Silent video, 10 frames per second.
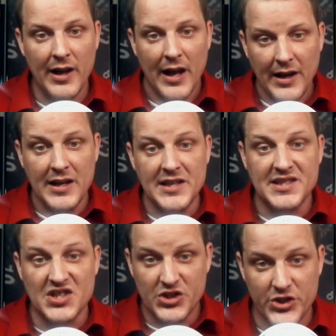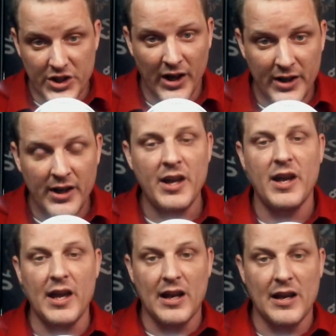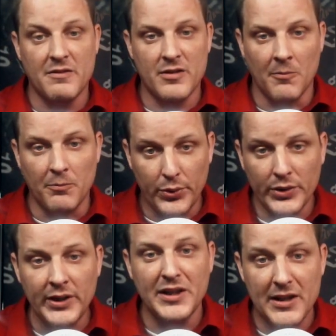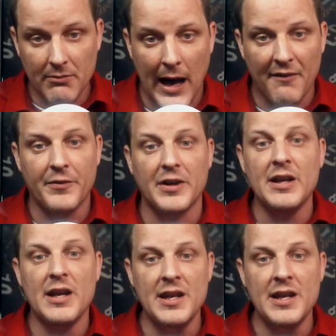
and he's a stud, and I completely am confident